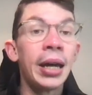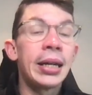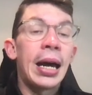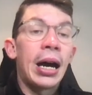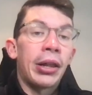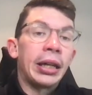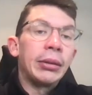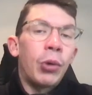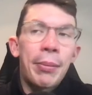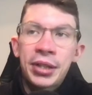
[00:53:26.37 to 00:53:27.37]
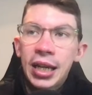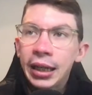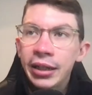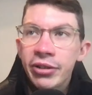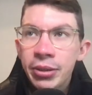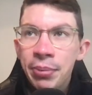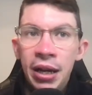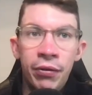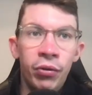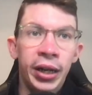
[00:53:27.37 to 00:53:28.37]
Yeah, I think Wan-Bissaka is a bit
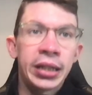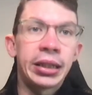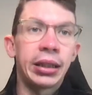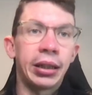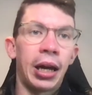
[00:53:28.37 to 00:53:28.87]
of a risk,